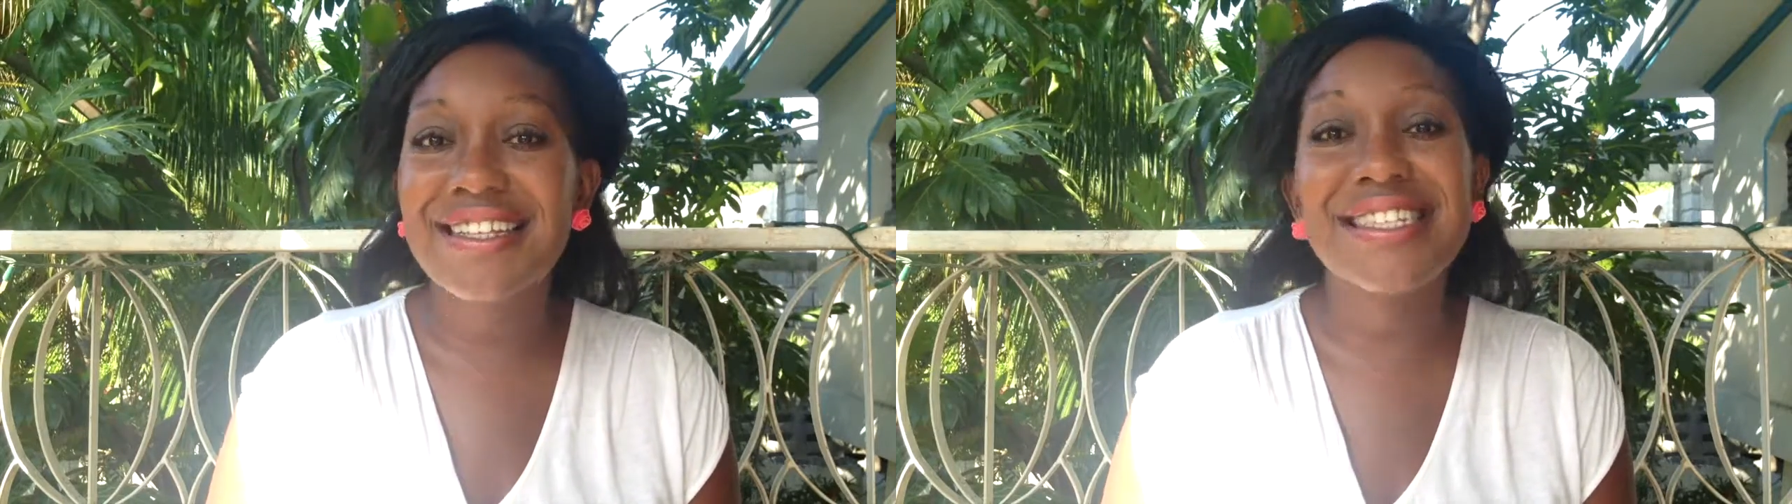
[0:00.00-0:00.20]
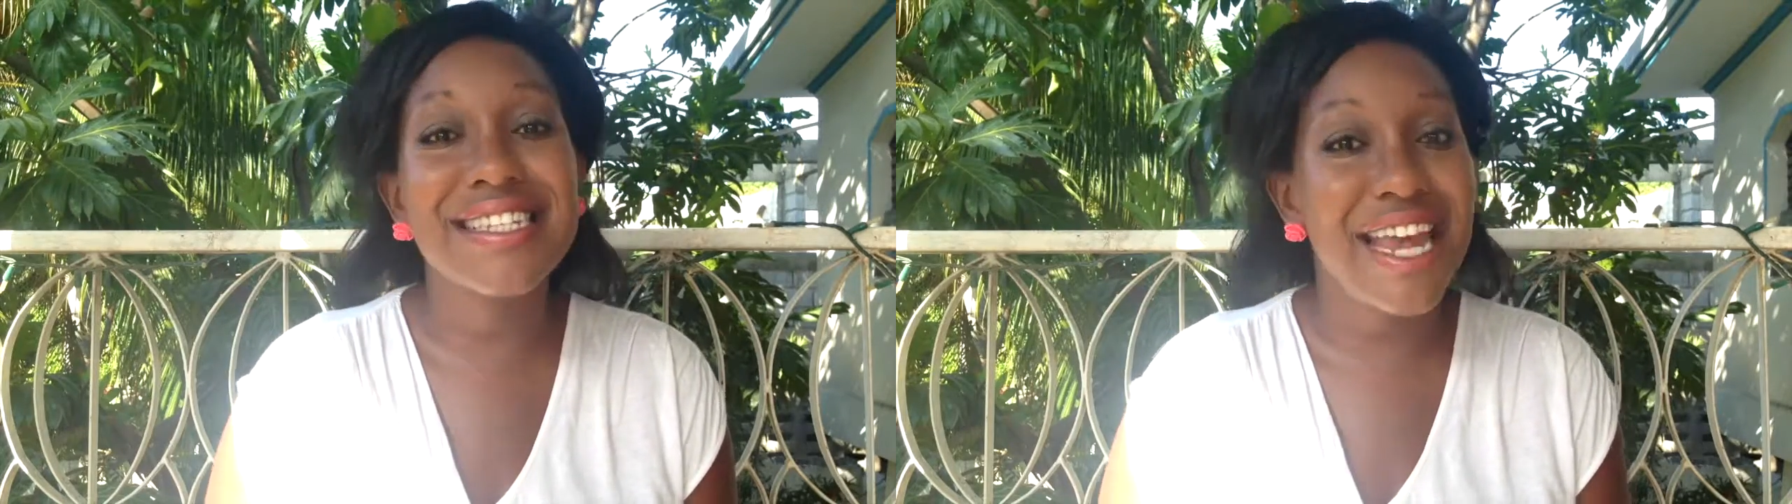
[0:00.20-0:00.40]

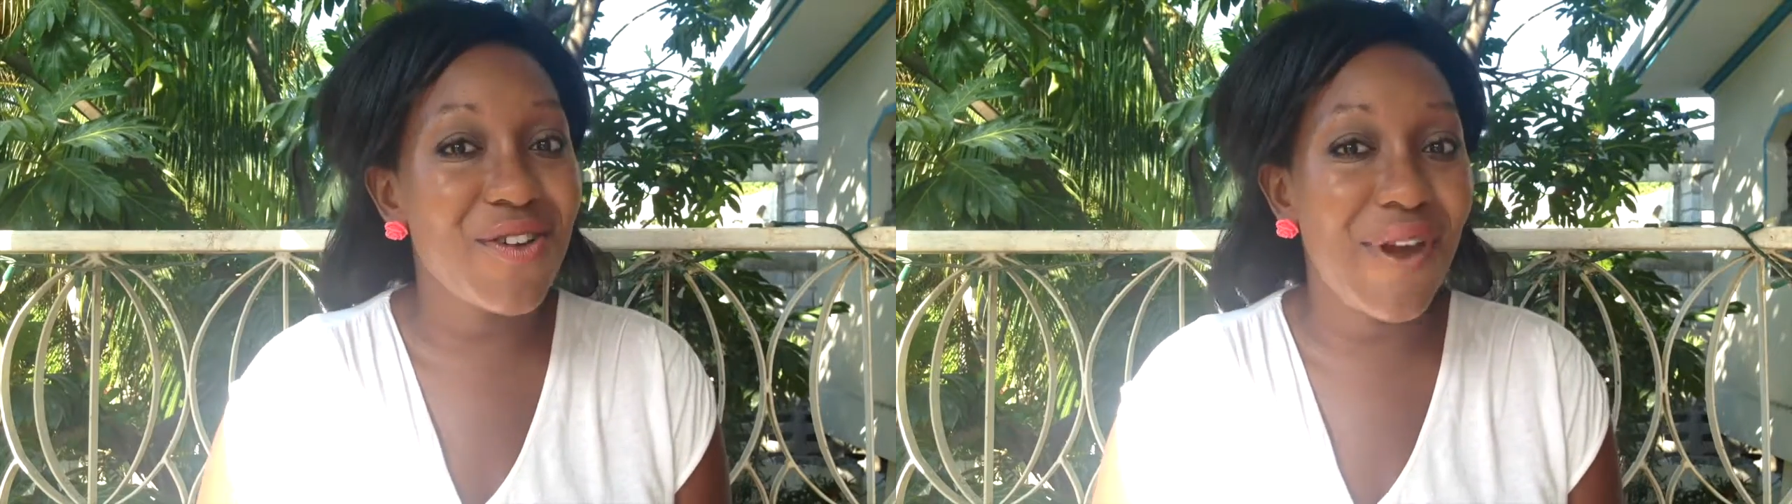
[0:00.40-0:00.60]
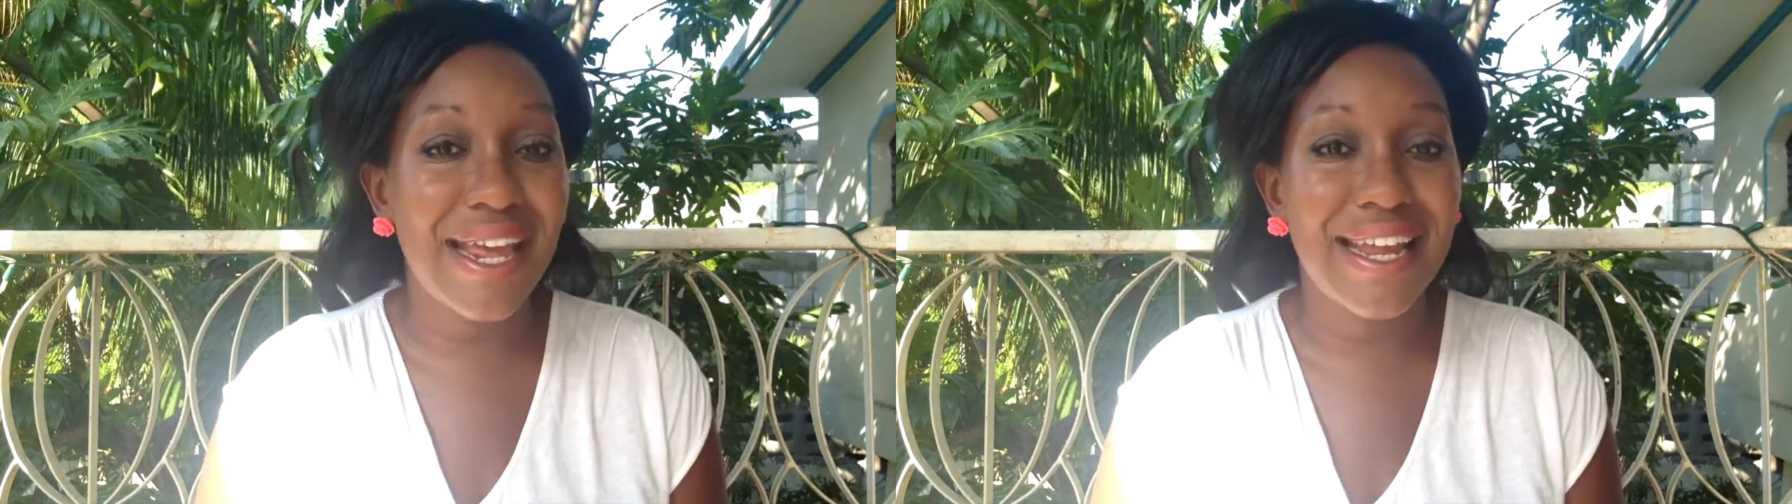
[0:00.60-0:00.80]
Stay
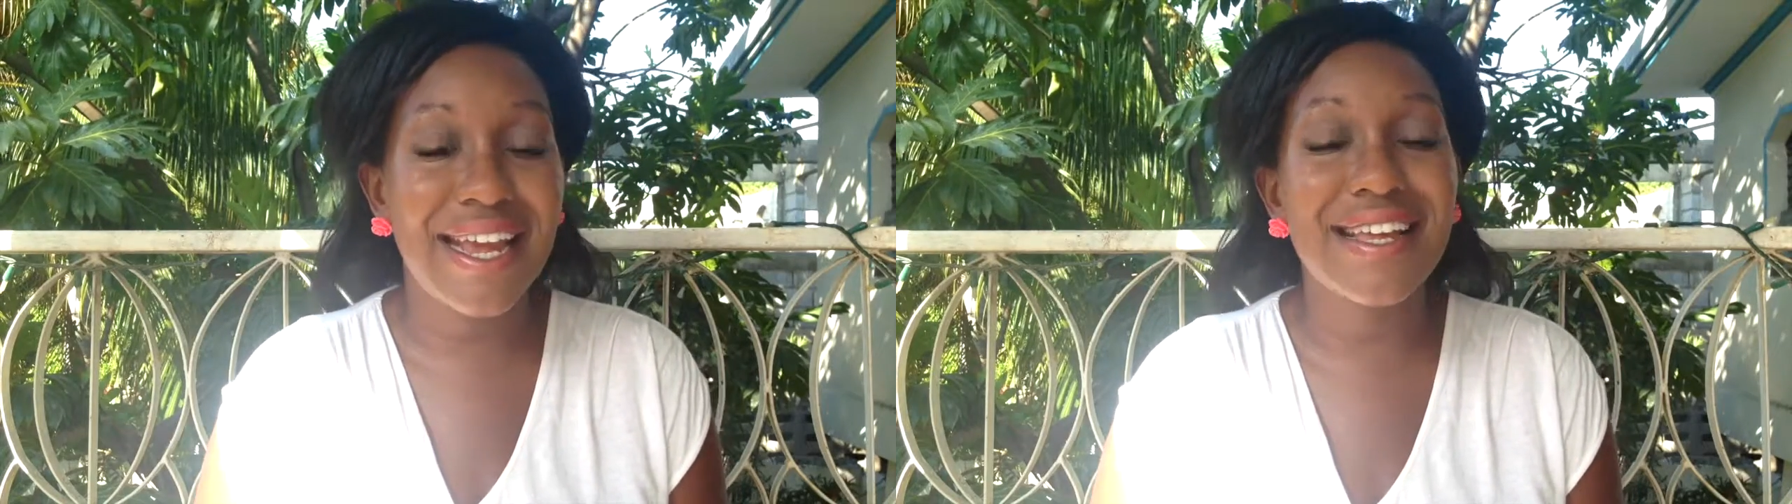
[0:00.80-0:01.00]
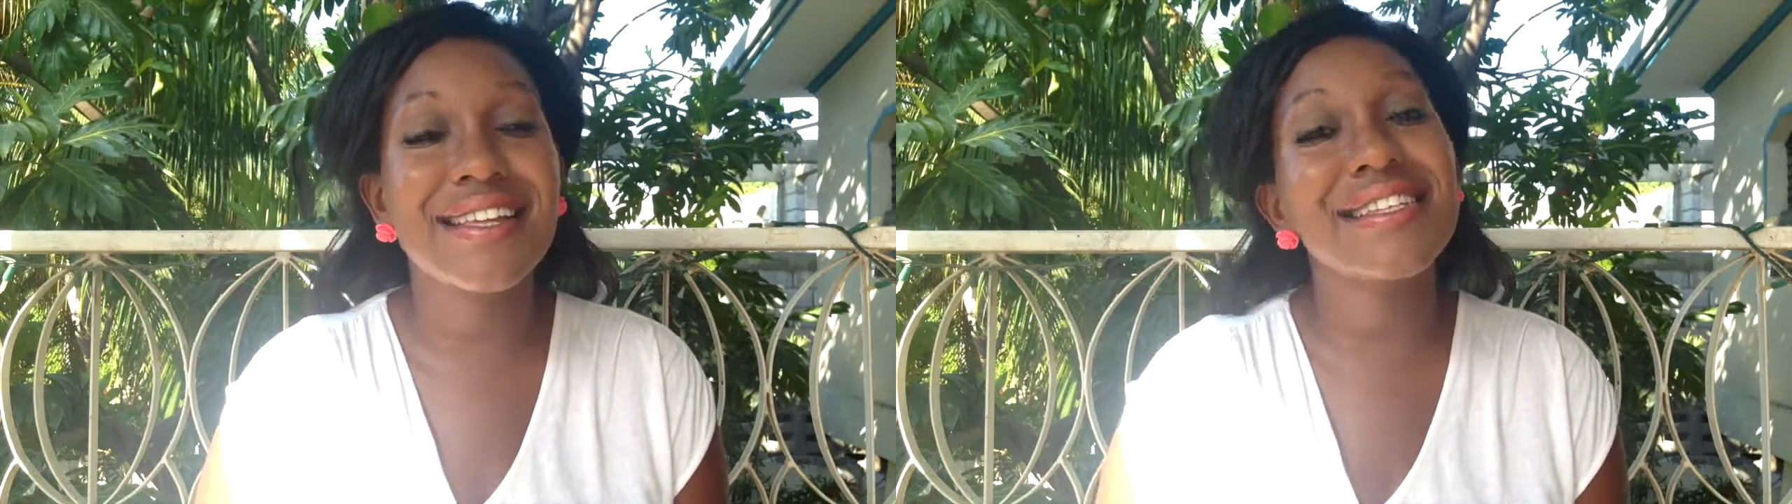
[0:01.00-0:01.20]

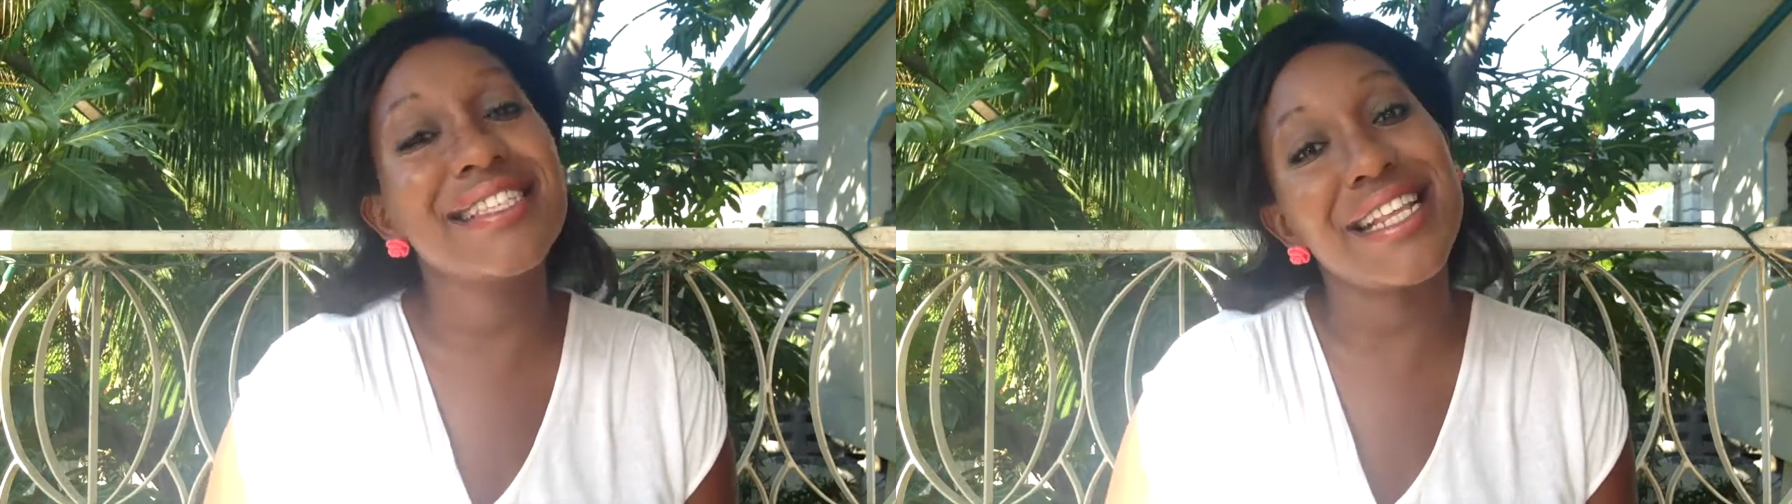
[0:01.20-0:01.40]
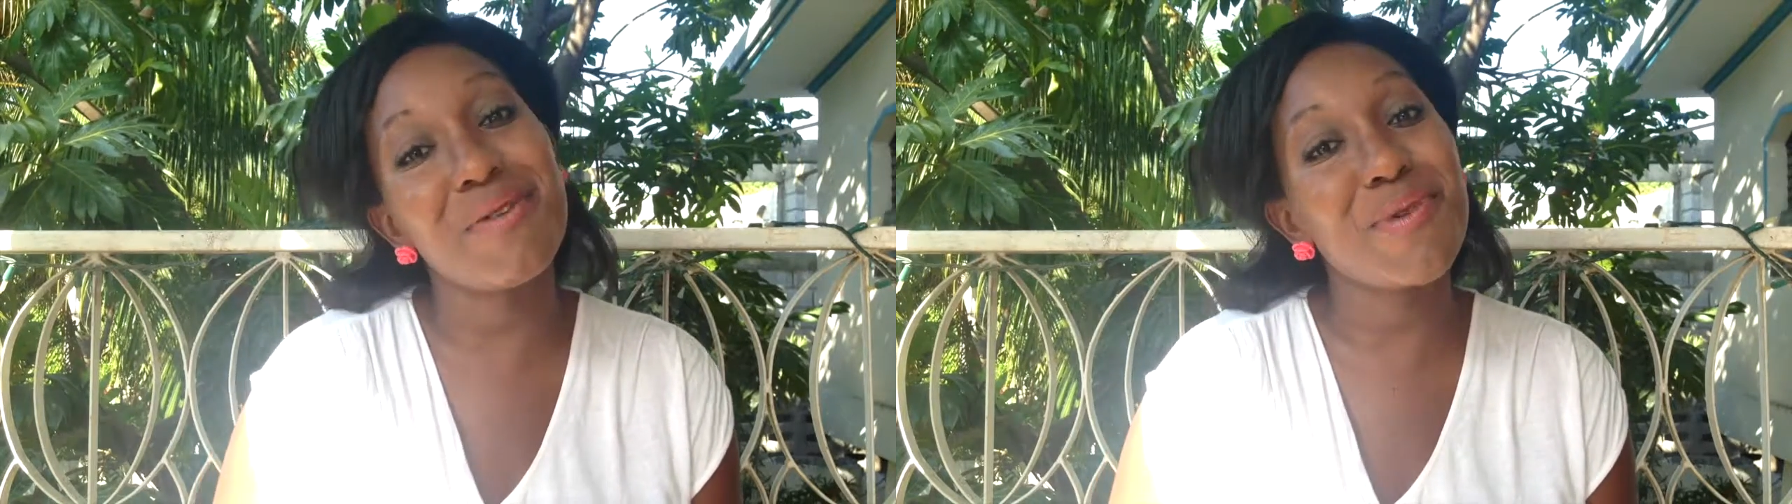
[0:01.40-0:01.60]
radiant,
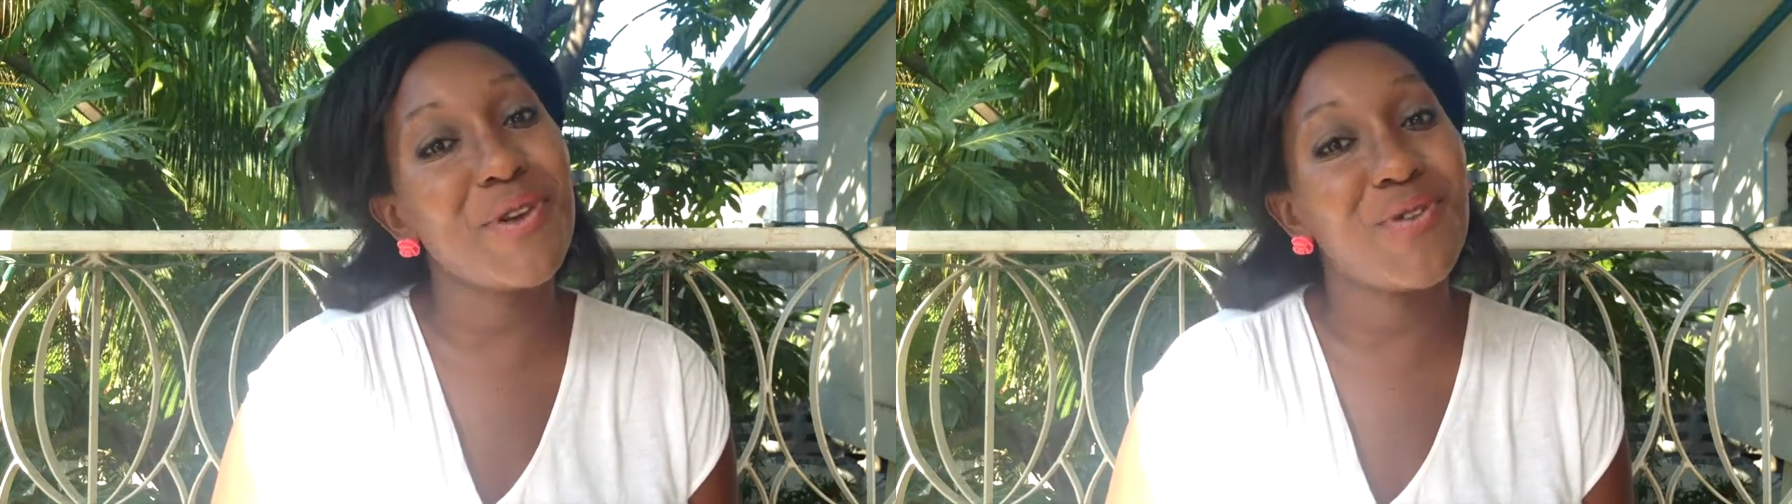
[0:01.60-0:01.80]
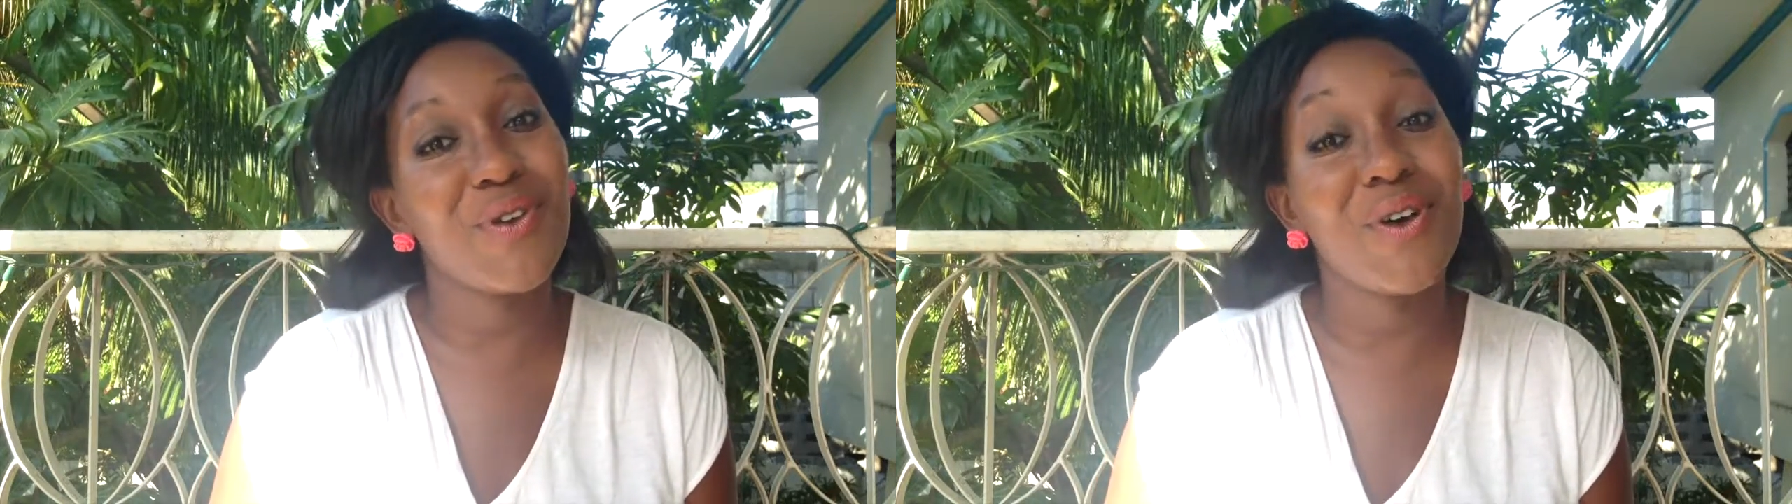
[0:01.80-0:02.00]
stay
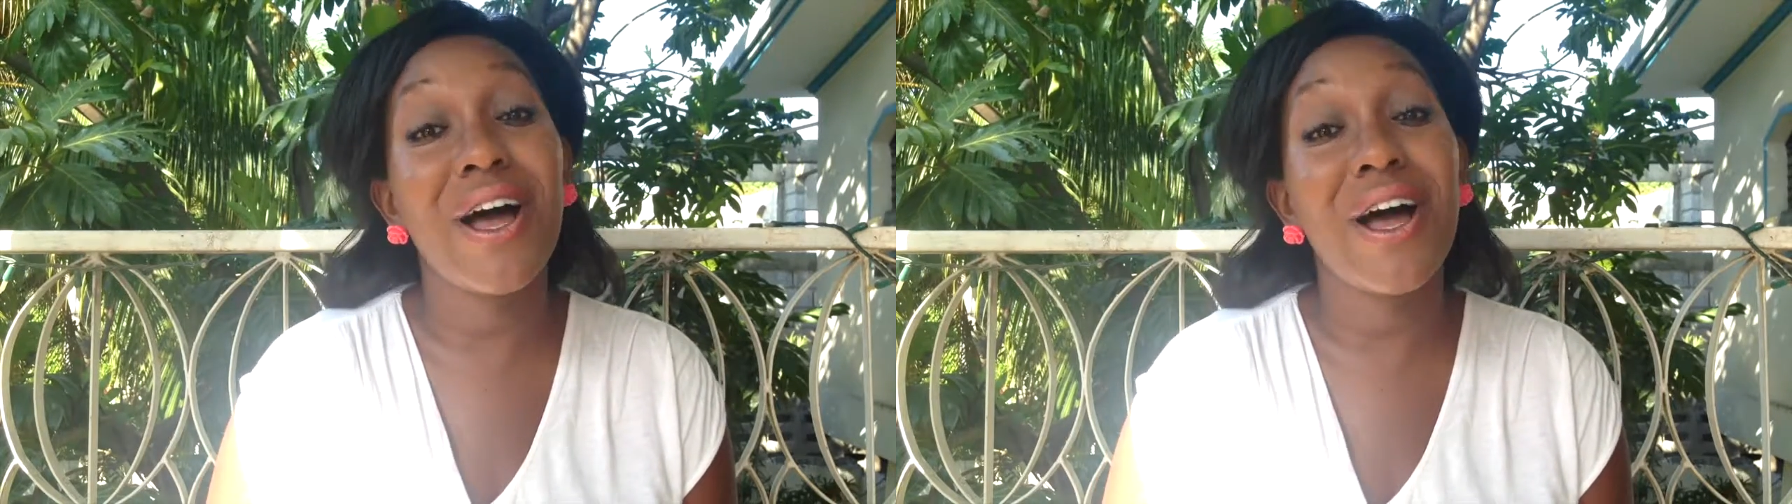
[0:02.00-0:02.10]
beautiful,